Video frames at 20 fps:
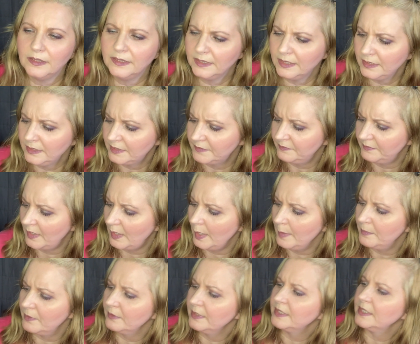It is
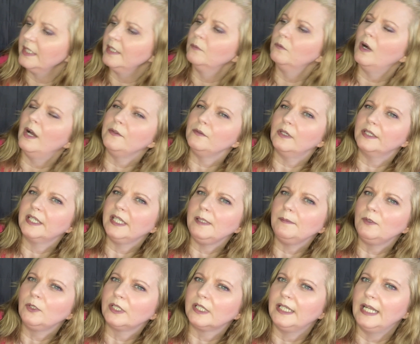fibre, isn't it? Why do I
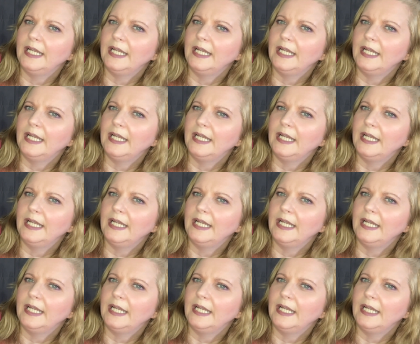keep looking